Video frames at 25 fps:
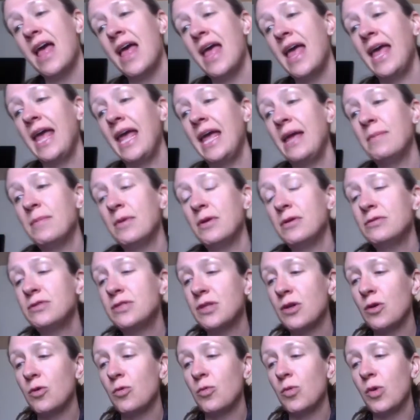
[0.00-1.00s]

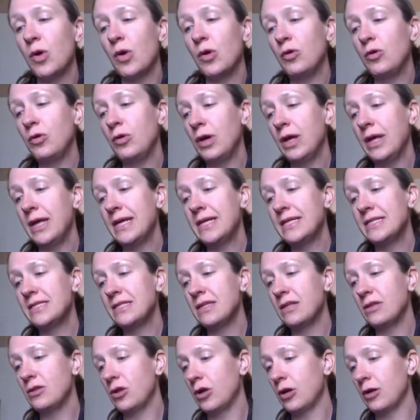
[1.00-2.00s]
Amos awoke his
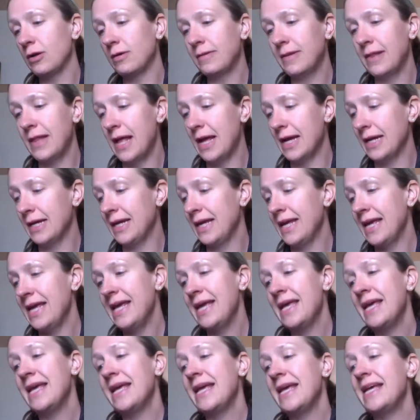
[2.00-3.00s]
alarm clock.
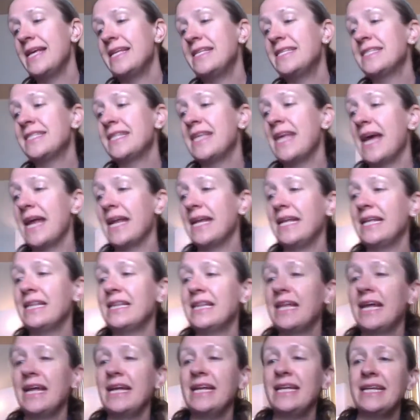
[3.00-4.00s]
It's getting
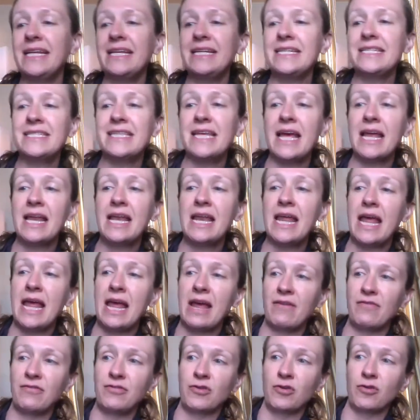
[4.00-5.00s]
late, he said.
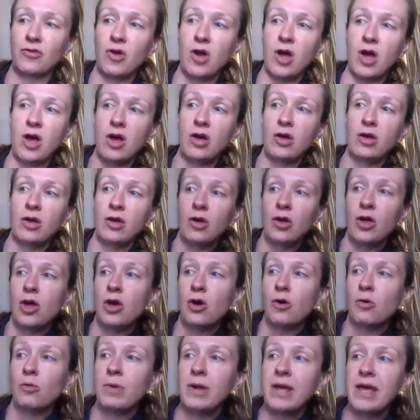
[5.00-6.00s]
After all,
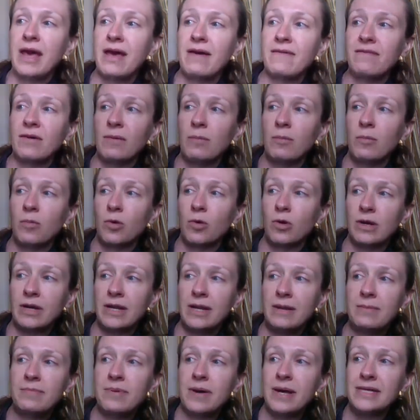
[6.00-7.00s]
we have a
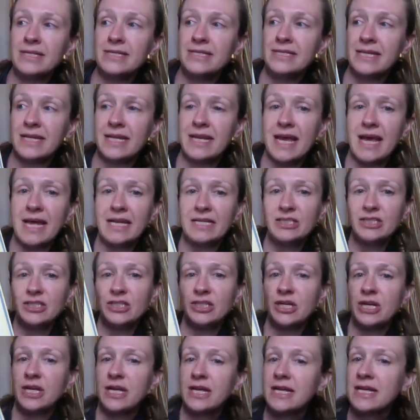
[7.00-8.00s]
morning bus to
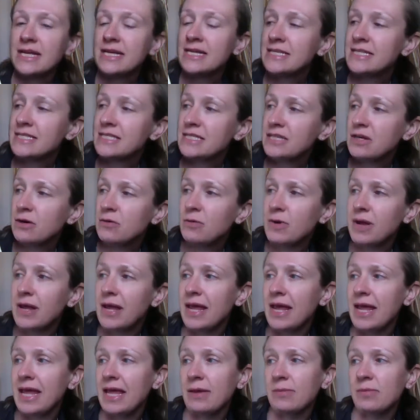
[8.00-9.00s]
catch. So
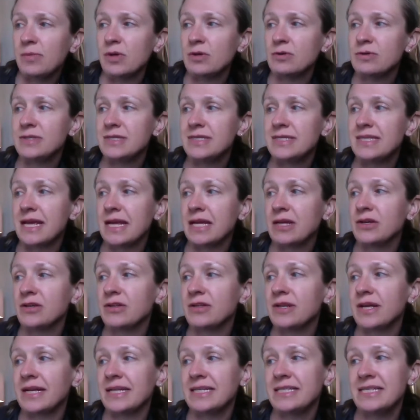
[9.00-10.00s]
Amos said
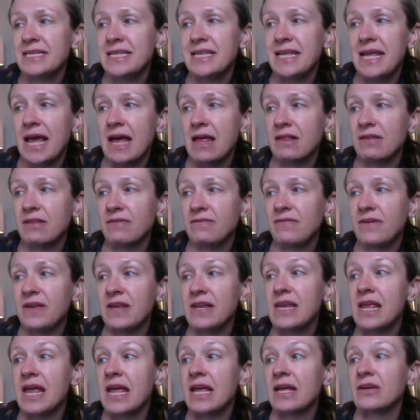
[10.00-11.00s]
goodnight to the
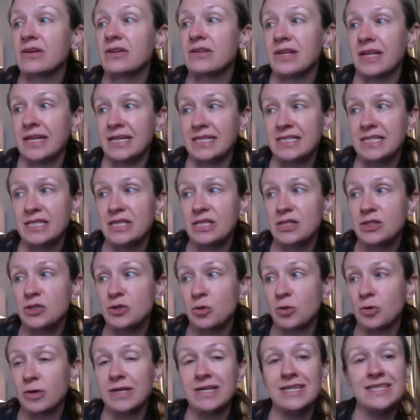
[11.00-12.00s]
elephant and goodnight to the
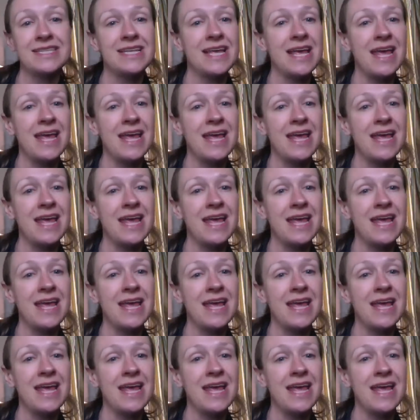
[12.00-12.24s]
tortoise